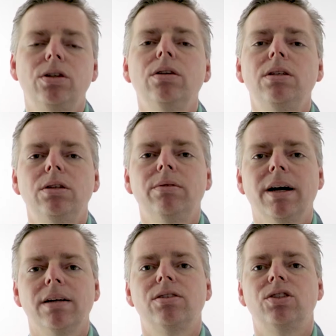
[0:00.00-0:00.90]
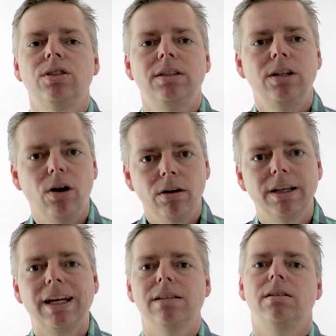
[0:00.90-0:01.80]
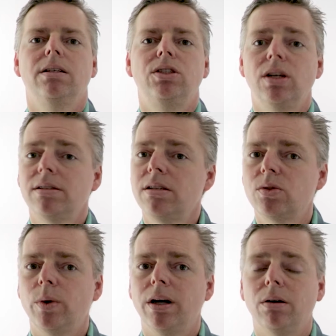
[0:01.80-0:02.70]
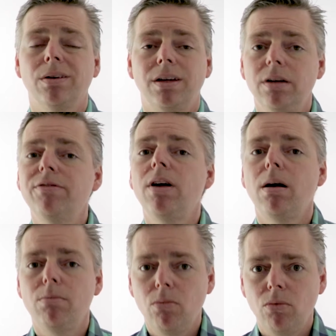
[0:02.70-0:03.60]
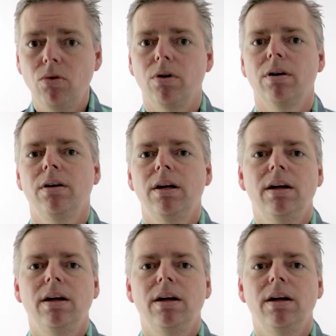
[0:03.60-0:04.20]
good UX should guard against it just as well, if not more,